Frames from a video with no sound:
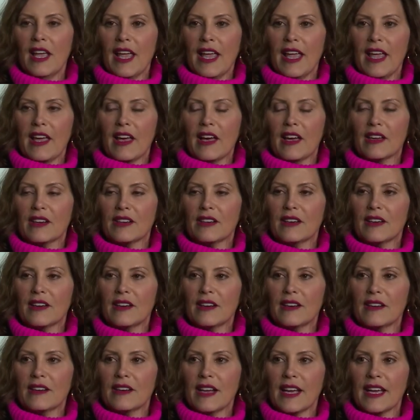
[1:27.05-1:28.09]
And
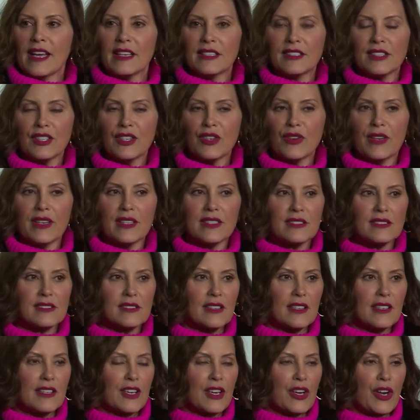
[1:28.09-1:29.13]
I got to tell you, as
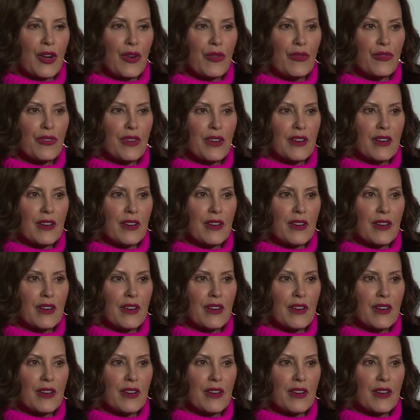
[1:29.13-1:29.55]
you know,